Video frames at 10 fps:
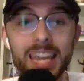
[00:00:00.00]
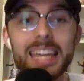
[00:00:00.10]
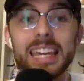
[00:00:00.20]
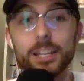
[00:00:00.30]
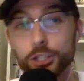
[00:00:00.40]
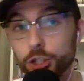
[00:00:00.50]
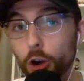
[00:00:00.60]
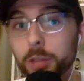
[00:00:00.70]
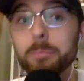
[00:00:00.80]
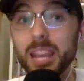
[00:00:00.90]
He has
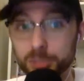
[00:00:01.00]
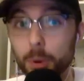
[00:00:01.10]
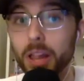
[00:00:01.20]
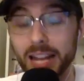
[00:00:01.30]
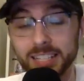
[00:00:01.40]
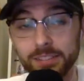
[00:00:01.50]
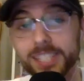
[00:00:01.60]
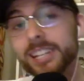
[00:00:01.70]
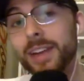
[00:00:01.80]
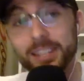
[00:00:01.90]
started baseball
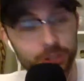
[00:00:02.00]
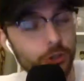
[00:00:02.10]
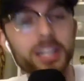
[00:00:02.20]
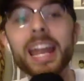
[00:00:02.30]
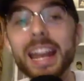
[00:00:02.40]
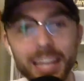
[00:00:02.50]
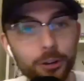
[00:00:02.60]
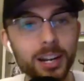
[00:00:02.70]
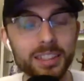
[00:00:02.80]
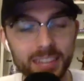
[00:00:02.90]
activities. Now, he hasn't started hitting
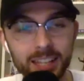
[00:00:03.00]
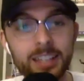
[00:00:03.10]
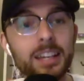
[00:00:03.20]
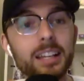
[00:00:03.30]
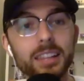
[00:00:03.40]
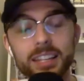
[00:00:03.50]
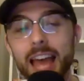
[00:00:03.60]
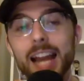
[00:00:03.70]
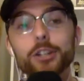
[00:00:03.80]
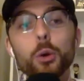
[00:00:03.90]
or anything like
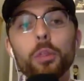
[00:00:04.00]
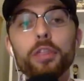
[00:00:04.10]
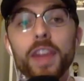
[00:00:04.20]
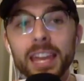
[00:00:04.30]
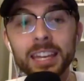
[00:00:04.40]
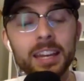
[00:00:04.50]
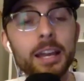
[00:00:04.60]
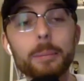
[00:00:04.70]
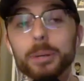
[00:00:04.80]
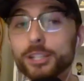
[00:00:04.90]
that, I don't think,
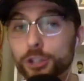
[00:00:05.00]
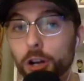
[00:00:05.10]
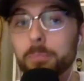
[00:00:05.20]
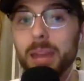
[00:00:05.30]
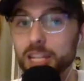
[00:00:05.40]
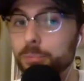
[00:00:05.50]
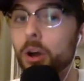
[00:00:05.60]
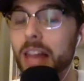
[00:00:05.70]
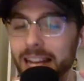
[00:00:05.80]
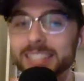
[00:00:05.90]
but he started
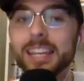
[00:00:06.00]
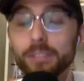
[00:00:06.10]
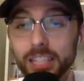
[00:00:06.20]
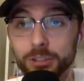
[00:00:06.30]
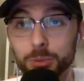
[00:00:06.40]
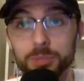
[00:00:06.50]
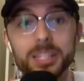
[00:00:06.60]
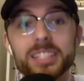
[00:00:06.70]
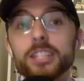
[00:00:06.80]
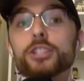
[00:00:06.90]
baseball activities, which
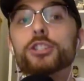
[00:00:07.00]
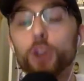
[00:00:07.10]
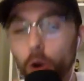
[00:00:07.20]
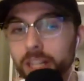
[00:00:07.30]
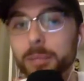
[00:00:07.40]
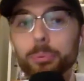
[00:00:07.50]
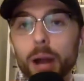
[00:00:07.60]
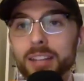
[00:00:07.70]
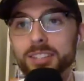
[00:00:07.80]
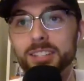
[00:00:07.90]
means he's starting the
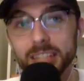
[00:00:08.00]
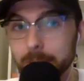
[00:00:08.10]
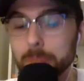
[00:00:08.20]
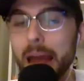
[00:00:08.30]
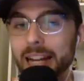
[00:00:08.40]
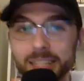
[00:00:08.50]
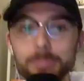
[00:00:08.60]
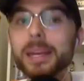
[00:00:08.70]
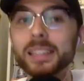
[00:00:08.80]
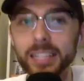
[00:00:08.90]
process to get back to the
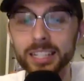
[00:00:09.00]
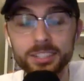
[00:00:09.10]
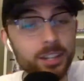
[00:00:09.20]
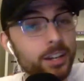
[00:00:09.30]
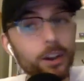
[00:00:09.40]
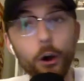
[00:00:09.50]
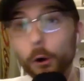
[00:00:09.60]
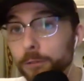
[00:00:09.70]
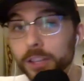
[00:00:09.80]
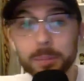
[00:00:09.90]
big leagues.
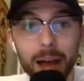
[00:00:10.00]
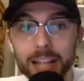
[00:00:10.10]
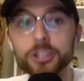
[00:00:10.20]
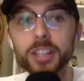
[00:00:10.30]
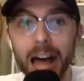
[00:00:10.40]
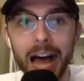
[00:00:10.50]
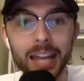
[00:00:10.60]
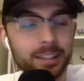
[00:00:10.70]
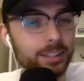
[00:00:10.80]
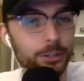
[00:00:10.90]
Hopefully by
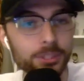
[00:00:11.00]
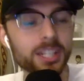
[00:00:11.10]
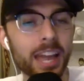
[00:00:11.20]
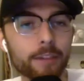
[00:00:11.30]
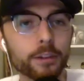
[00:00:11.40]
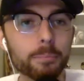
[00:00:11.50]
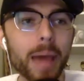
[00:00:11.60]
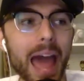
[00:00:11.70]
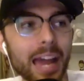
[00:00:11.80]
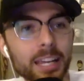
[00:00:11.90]
July, the O's can have him
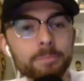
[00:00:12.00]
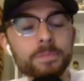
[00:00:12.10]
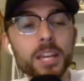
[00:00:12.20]
back.